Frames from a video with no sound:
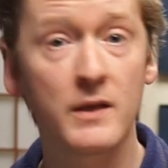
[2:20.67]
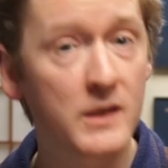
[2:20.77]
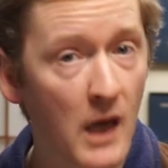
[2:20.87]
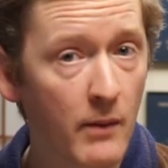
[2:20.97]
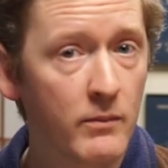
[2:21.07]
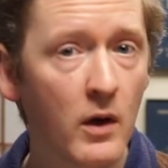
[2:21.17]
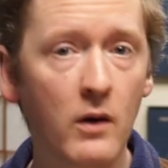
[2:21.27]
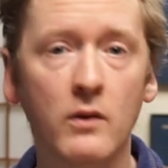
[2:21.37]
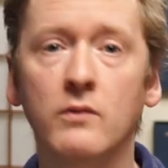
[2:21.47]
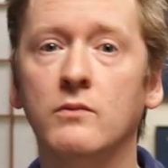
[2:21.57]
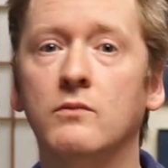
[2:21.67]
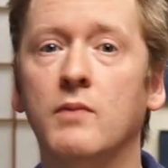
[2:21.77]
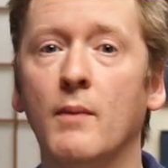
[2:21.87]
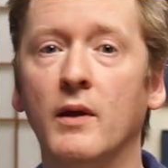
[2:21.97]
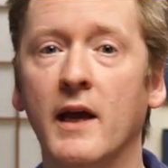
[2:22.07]
Some
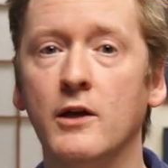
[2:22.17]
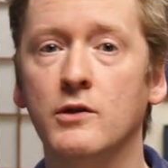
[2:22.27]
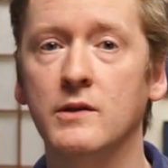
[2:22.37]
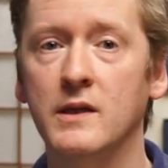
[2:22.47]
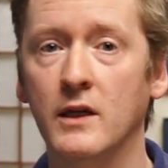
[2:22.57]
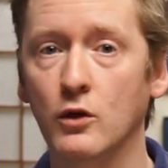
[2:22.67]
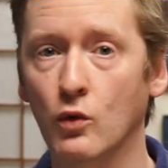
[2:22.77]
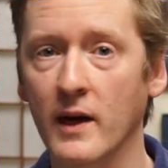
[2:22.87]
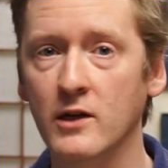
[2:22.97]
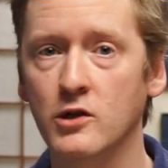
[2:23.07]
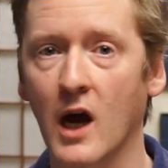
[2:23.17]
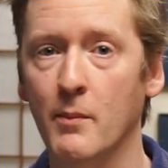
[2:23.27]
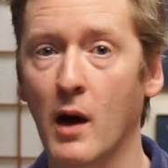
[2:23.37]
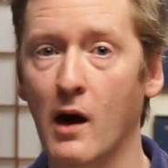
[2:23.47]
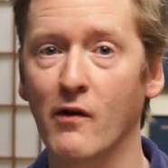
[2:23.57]
publications did a great
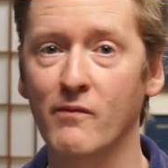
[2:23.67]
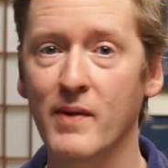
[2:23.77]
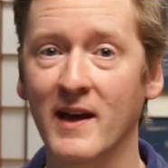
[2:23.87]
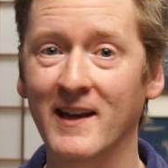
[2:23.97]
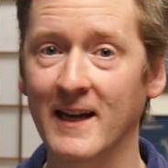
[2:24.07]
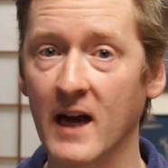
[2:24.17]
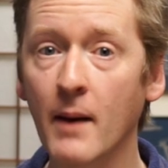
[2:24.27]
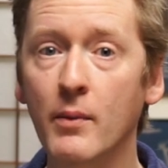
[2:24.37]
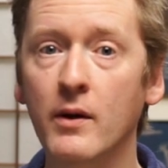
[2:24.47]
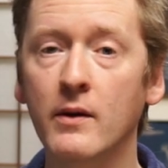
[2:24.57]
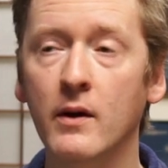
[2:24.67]
job of picking up